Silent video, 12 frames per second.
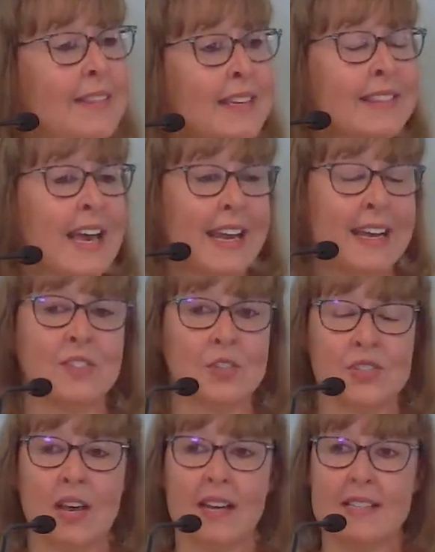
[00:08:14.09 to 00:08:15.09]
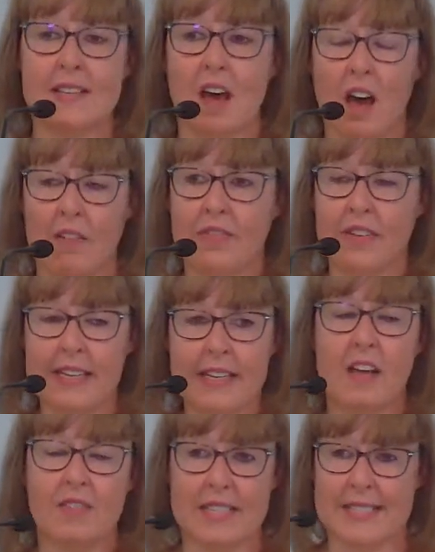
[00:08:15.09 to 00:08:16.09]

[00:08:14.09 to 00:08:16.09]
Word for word: think that exercise of, in and of